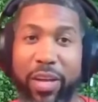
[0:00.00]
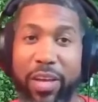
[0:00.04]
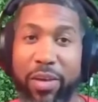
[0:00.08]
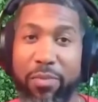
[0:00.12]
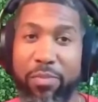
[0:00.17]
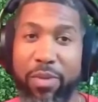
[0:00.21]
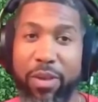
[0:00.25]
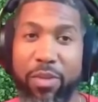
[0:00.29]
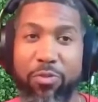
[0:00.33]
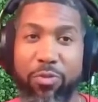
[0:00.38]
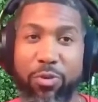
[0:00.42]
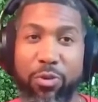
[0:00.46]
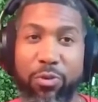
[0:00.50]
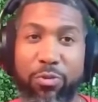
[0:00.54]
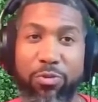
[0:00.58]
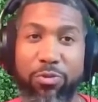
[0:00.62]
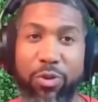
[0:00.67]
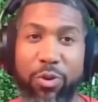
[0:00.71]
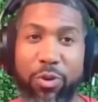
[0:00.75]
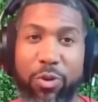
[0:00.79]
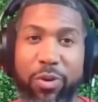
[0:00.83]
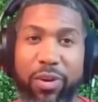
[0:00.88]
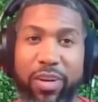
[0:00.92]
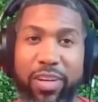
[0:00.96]
and Men's Real
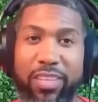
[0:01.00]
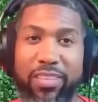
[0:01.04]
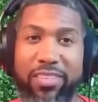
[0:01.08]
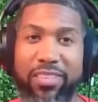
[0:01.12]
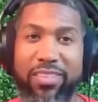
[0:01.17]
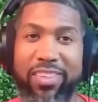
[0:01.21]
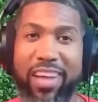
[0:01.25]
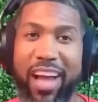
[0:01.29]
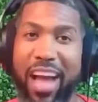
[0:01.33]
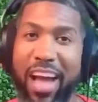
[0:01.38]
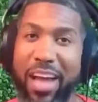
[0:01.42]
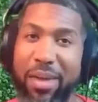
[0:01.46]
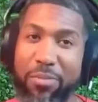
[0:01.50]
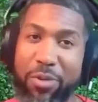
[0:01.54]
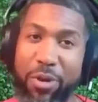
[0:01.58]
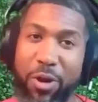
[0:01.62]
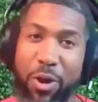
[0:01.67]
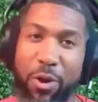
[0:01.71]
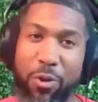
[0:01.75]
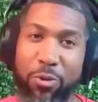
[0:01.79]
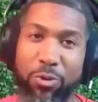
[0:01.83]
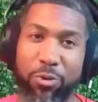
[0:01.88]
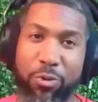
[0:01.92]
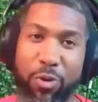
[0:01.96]
Stories. I'm your
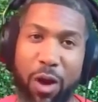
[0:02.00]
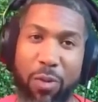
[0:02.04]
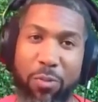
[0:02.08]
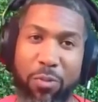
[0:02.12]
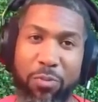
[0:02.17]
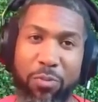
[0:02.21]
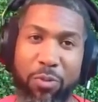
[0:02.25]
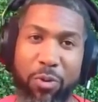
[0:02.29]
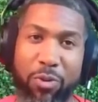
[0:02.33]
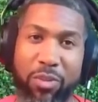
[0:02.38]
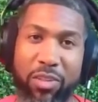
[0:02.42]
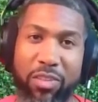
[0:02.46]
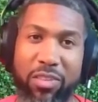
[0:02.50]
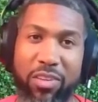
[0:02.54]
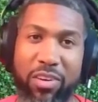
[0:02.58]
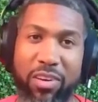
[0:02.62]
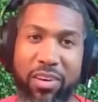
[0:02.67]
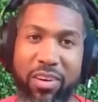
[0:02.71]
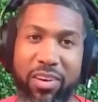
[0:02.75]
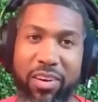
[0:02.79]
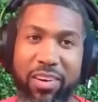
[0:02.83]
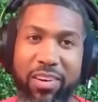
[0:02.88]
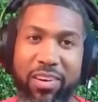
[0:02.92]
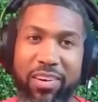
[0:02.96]
host, Robert Moore
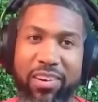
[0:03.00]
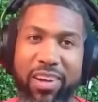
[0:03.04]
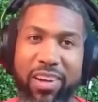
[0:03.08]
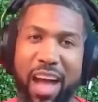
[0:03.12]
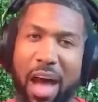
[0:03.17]
III.